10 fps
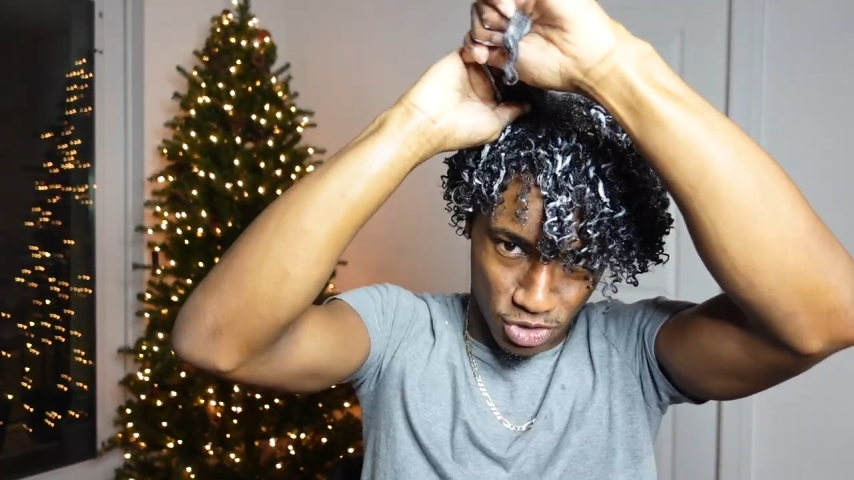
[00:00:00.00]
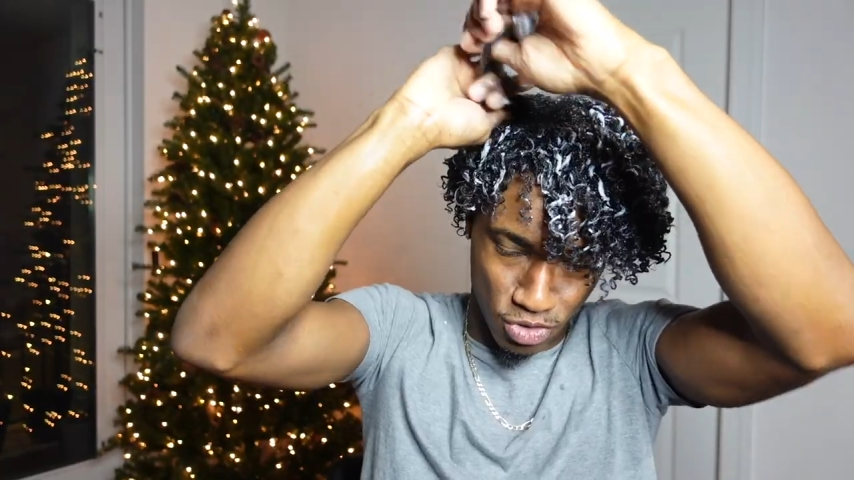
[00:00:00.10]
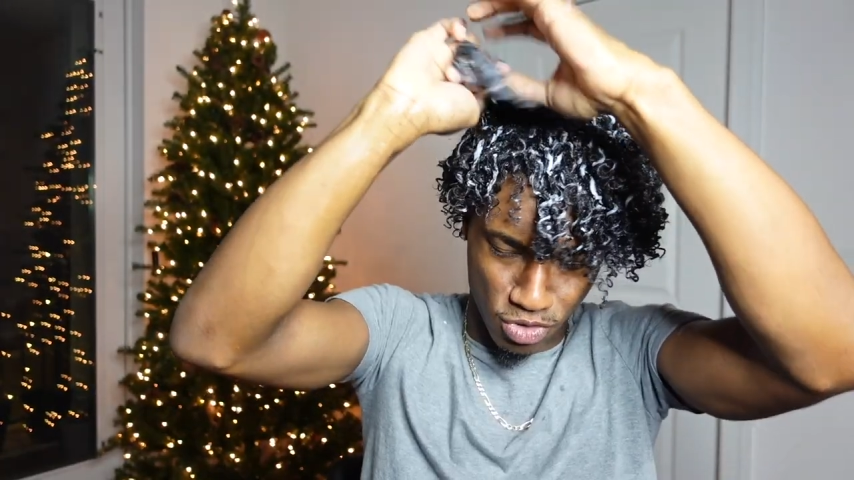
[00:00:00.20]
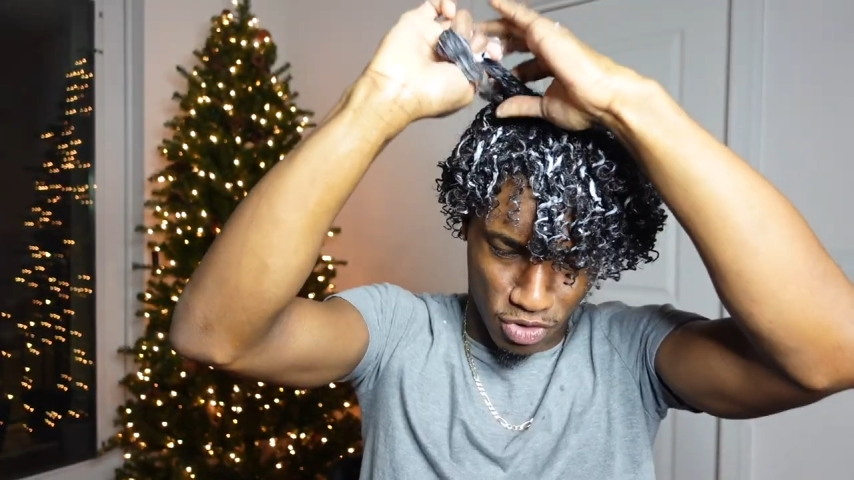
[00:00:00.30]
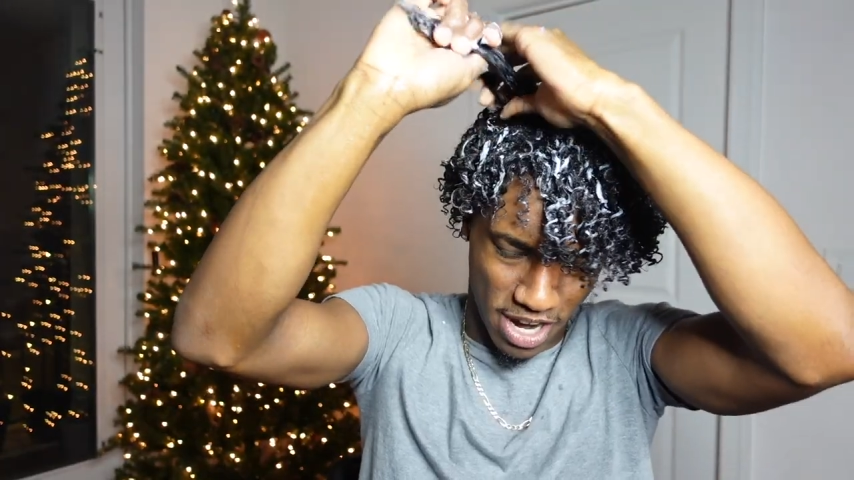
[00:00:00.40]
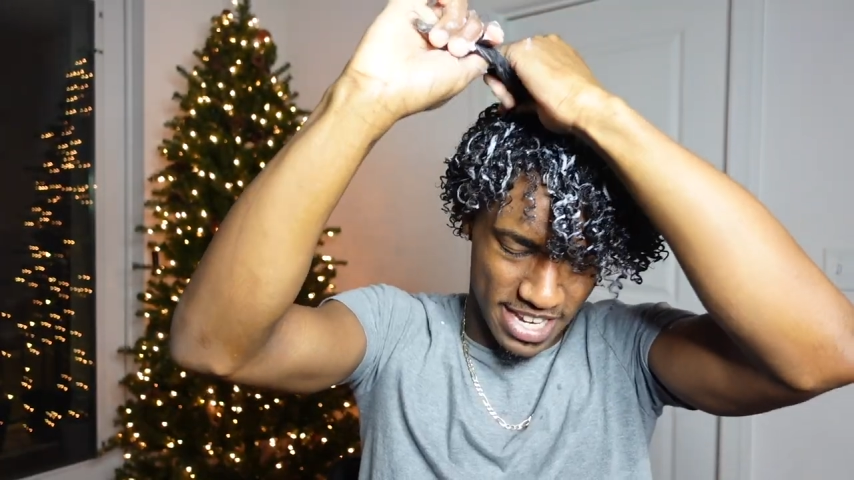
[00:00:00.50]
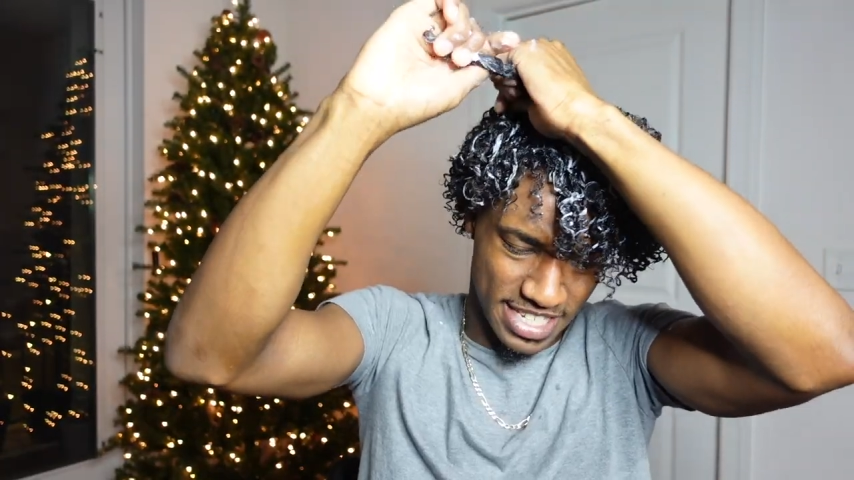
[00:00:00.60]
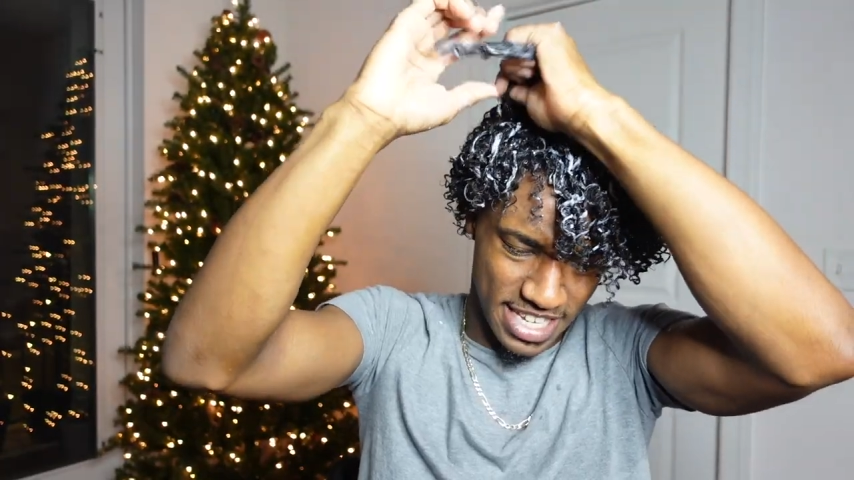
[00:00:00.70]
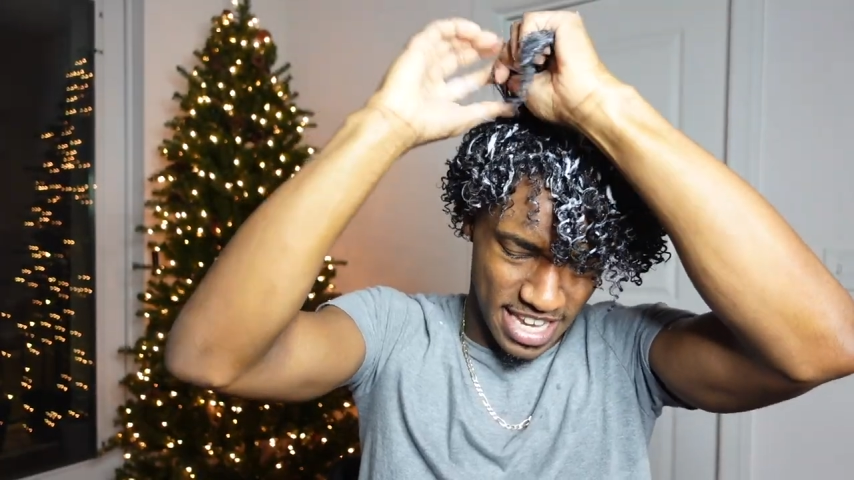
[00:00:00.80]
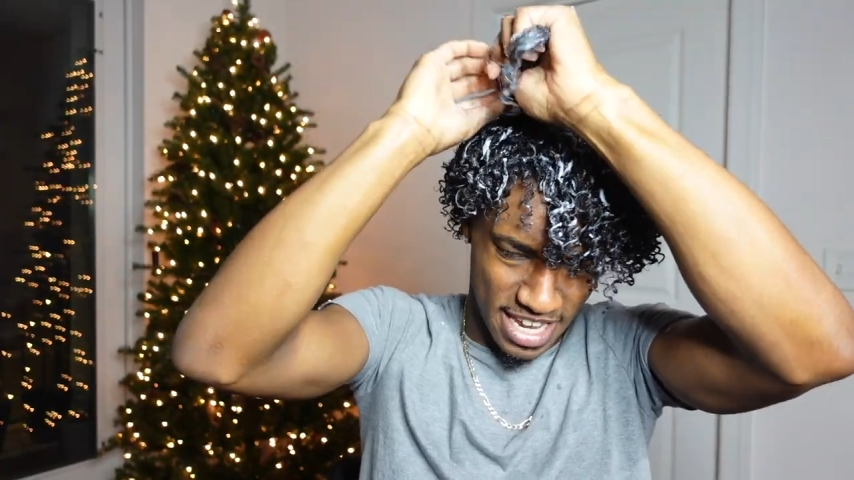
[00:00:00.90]
too
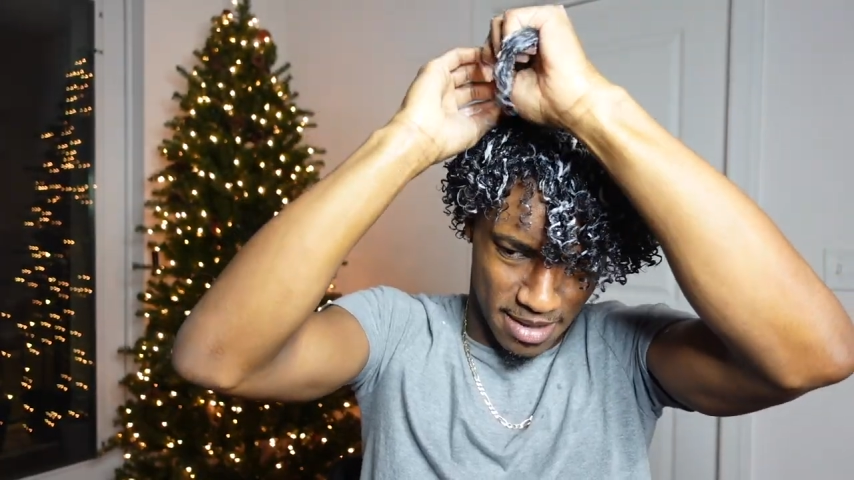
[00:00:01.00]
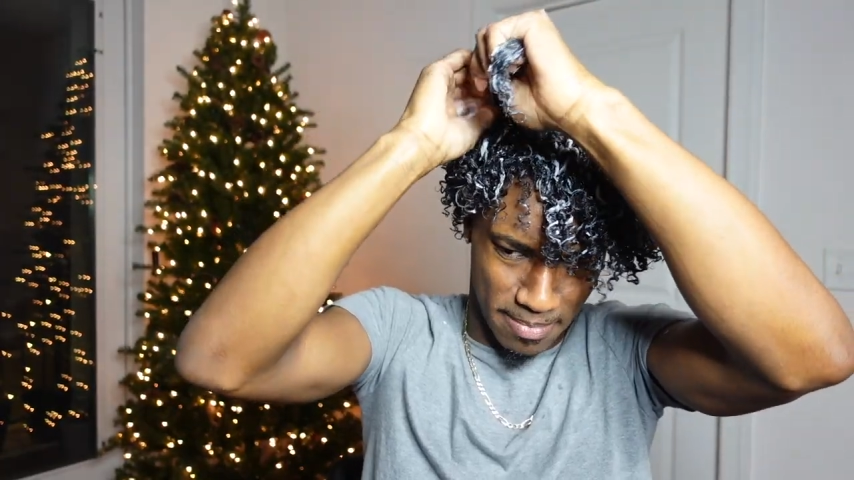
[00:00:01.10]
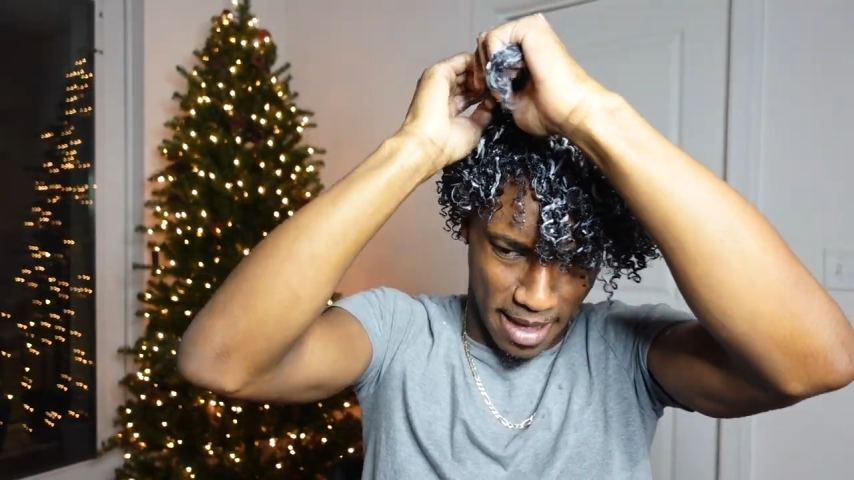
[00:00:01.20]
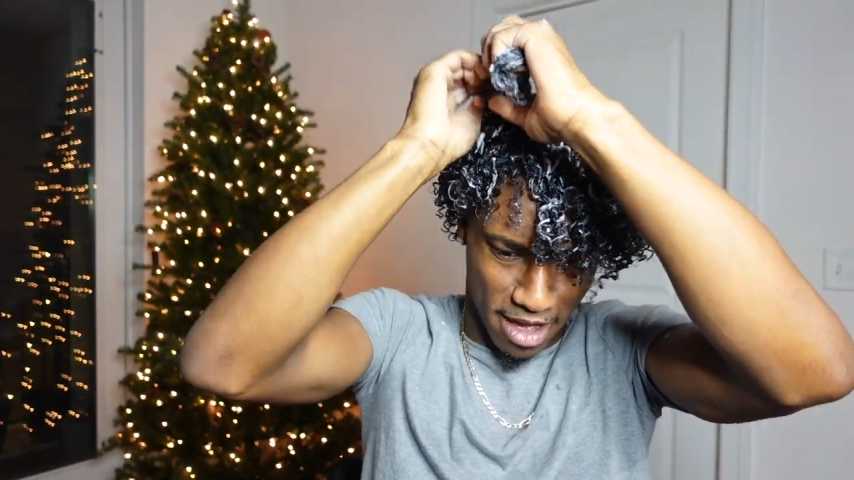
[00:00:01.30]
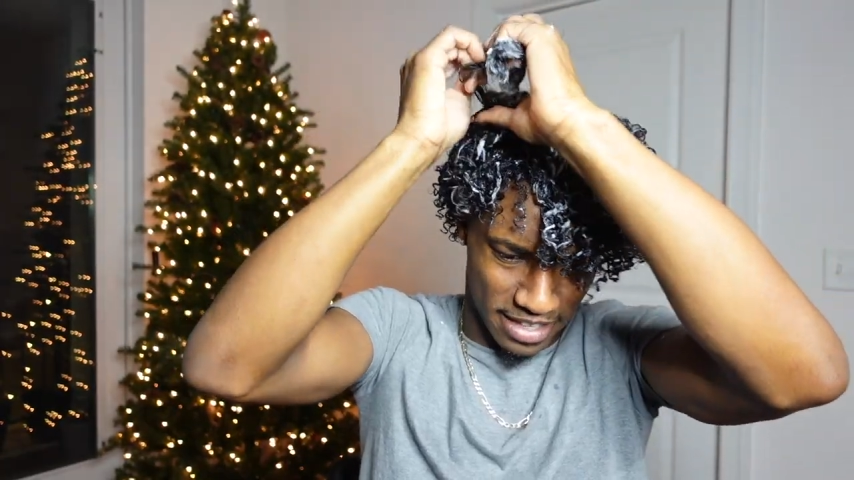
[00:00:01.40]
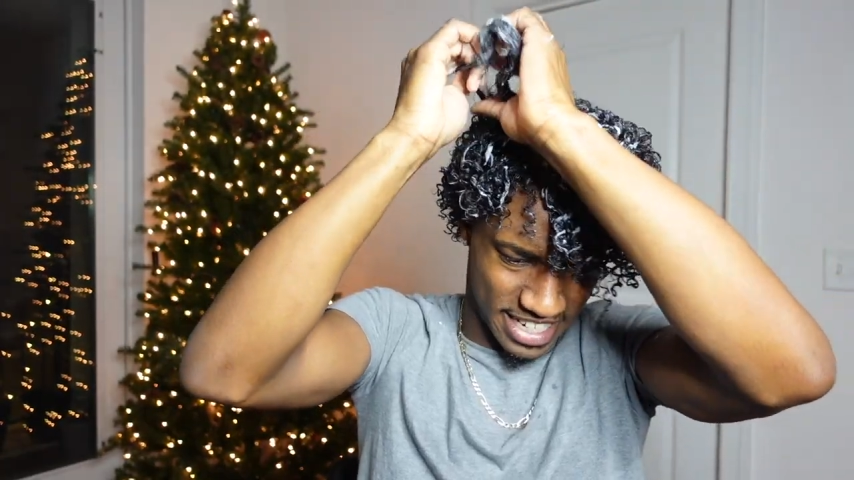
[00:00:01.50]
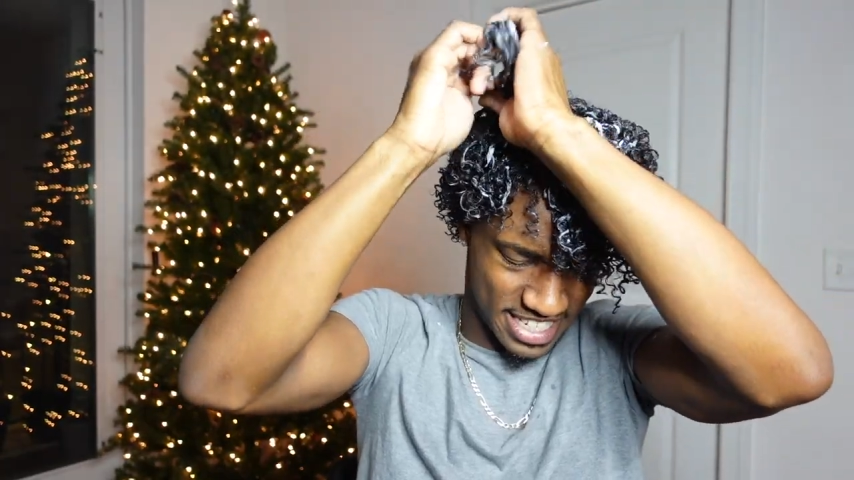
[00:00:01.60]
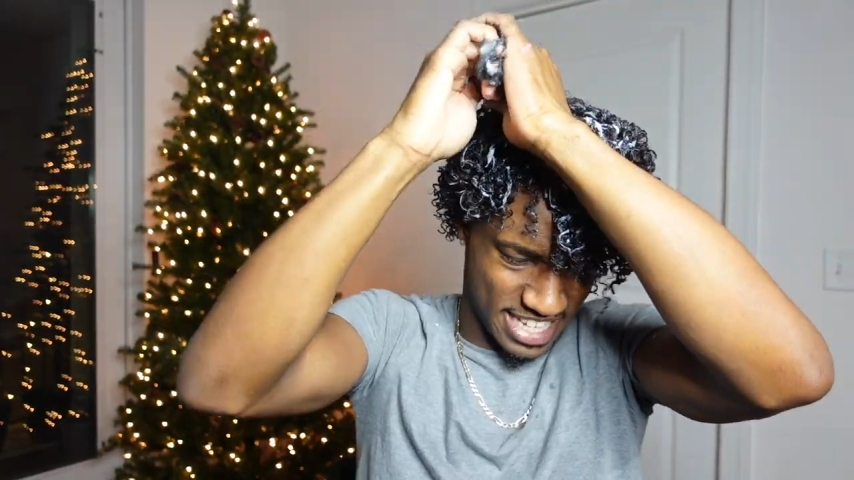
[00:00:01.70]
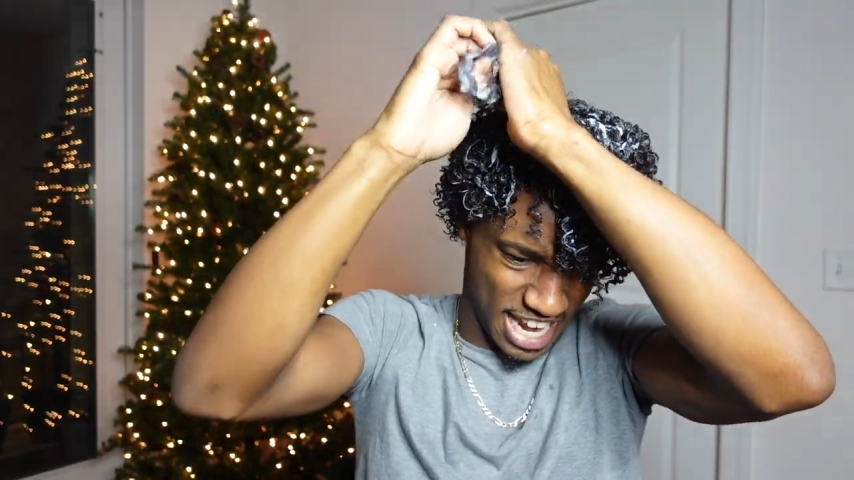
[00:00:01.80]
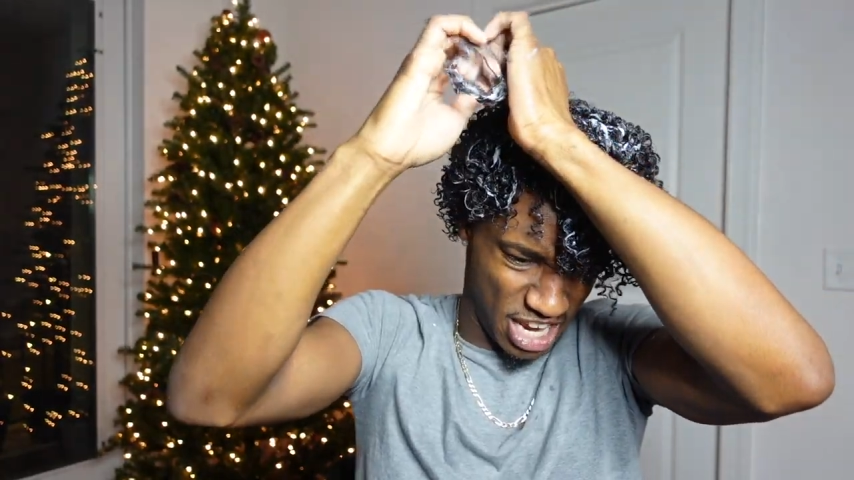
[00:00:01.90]
crazy about like
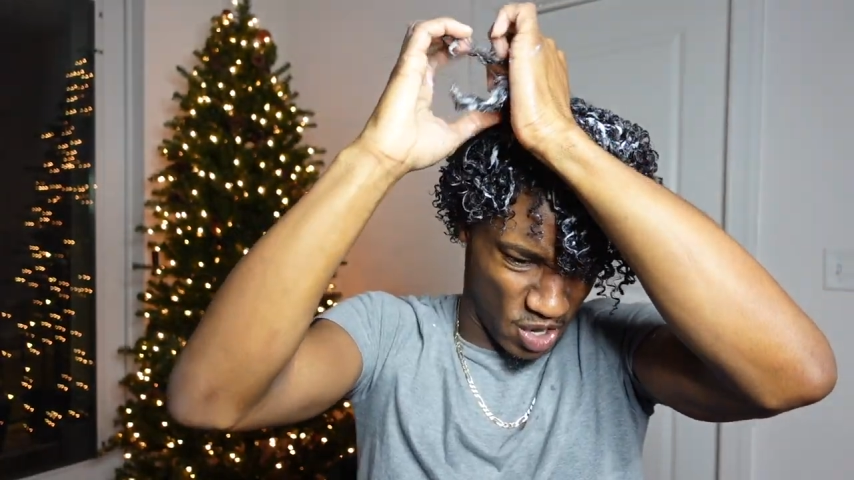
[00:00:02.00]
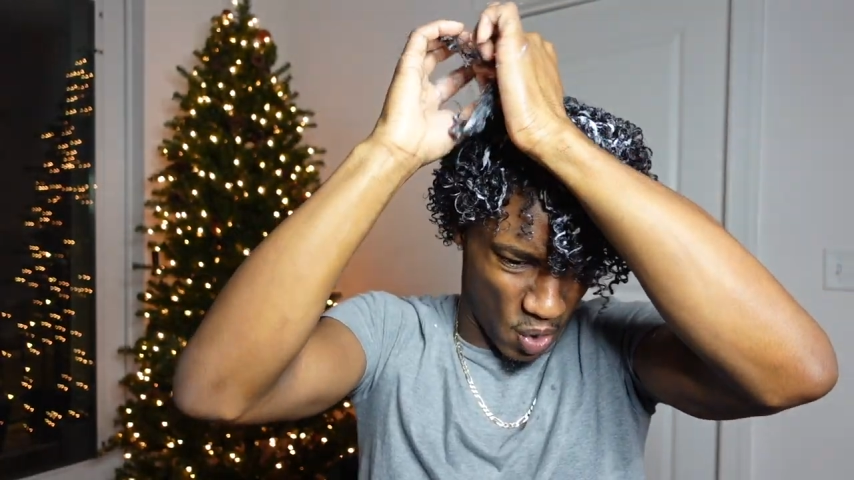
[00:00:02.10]
setting